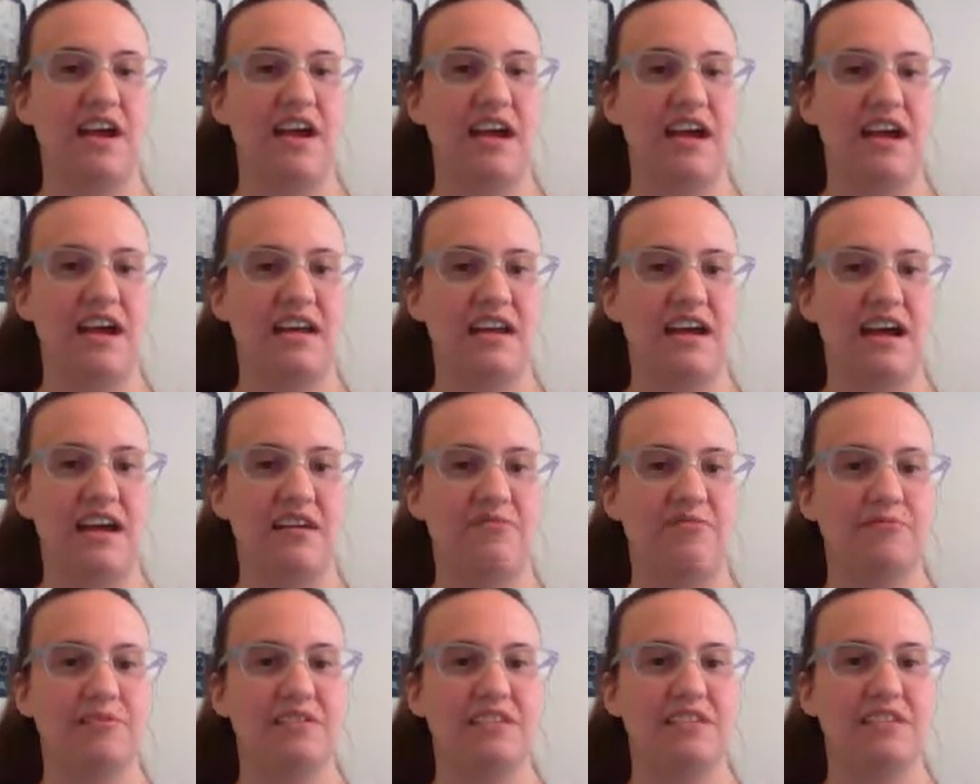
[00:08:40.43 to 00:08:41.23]
And I
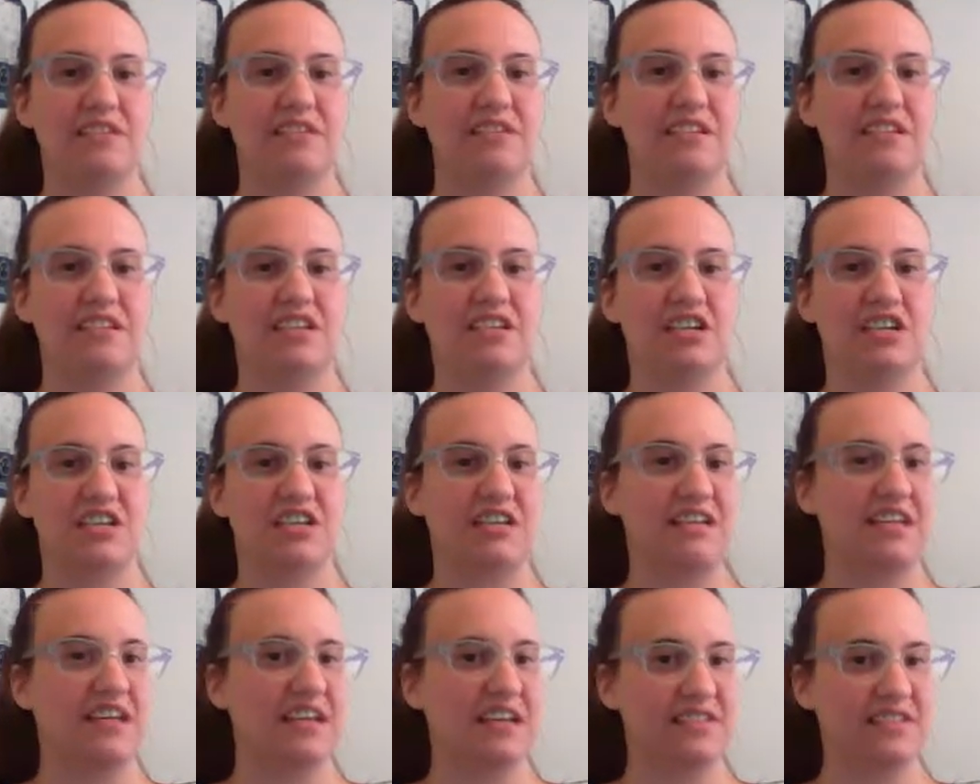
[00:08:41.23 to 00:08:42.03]
really think
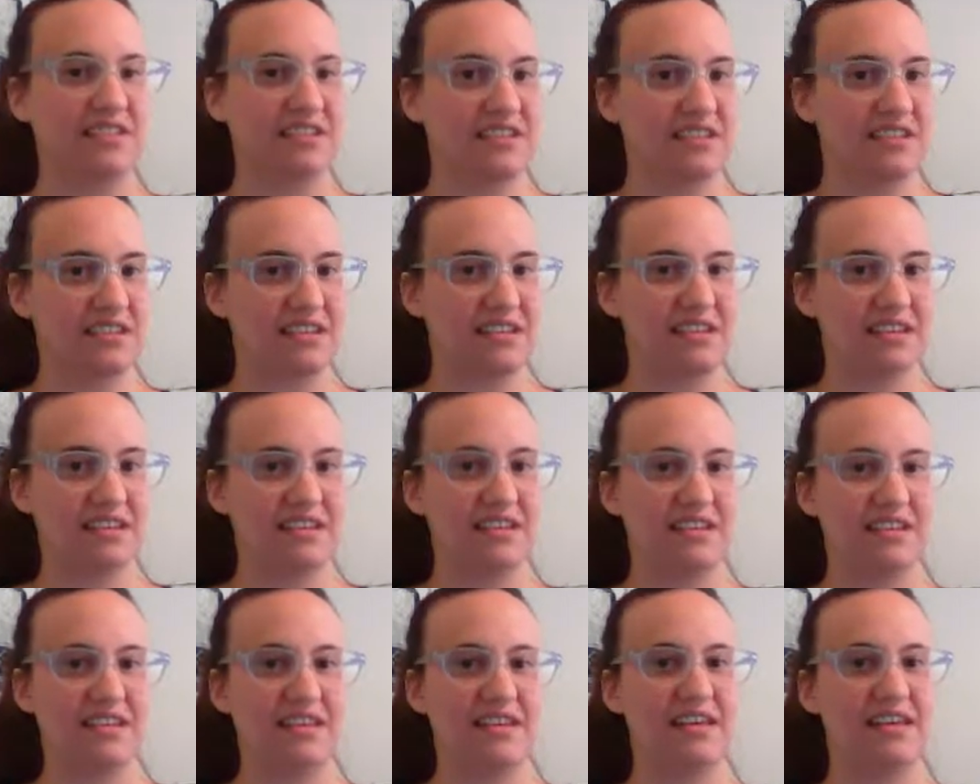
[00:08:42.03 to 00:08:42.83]
Jenna nails it
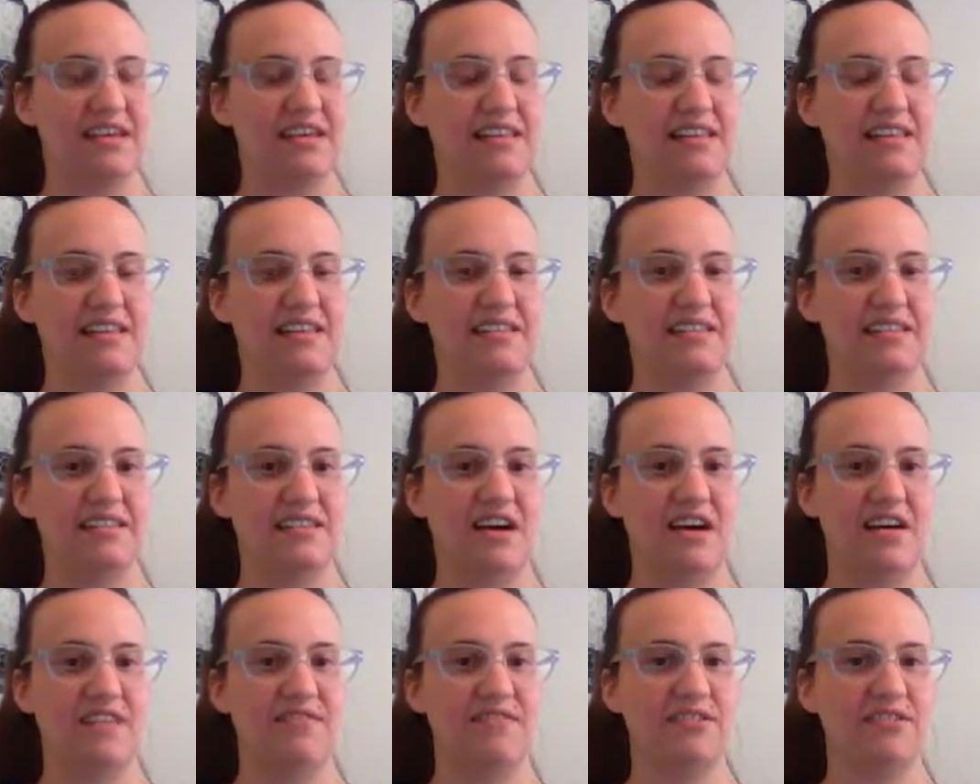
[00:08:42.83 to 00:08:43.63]
in this
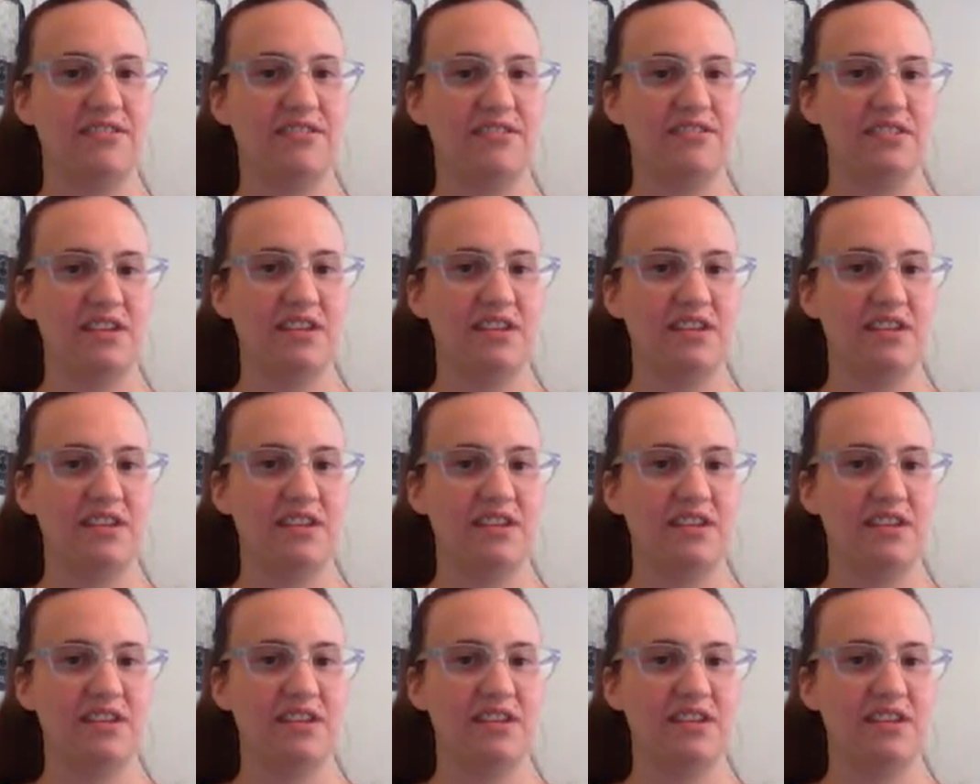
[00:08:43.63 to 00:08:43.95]
novel.